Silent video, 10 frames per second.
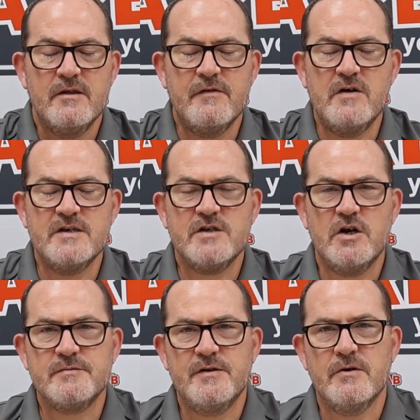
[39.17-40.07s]
The first
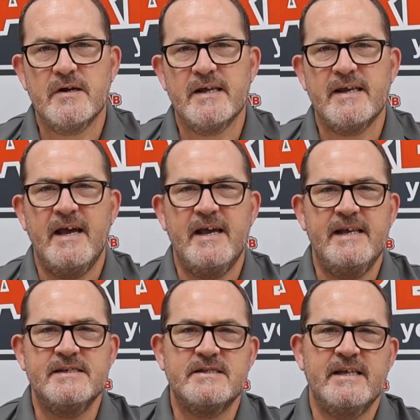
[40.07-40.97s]
item you're going to get
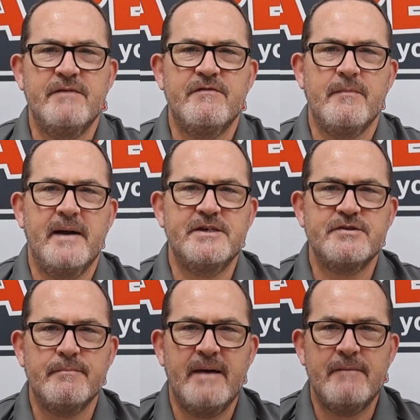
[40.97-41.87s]
is the
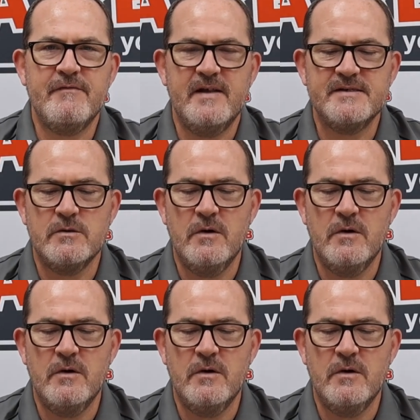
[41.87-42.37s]
information pamphlet.